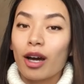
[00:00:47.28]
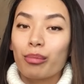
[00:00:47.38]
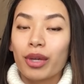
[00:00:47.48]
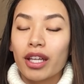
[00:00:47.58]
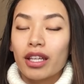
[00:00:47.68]

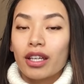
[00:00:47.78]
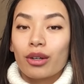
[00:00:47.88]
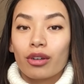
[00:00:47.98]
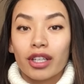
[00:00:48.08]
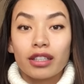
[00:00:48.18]
up
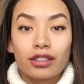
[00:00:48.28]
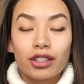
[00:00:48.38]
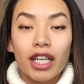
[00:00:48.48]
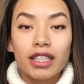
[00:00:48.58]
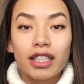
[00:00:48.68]
or get
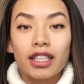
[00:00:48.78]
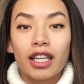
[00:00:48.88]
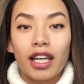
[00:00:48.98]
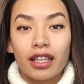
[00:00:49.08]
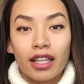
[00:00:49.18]

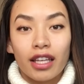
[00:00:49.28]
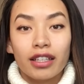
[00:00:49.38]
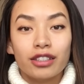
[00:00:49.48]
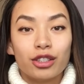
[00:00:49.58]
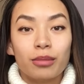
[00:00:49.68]
distracted. And
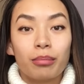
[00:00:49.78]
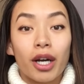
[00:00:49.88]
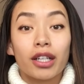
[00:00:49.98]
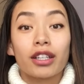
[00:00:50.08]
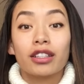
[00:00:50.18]
then to
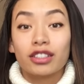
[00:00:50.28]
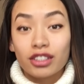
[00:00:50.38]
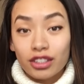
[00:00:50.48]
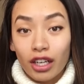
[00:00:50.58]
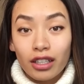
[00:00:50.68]
mark the
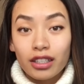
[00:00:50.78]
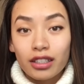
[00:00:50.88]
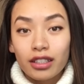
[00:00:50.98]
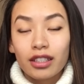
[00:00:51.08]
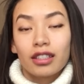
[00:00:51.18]
start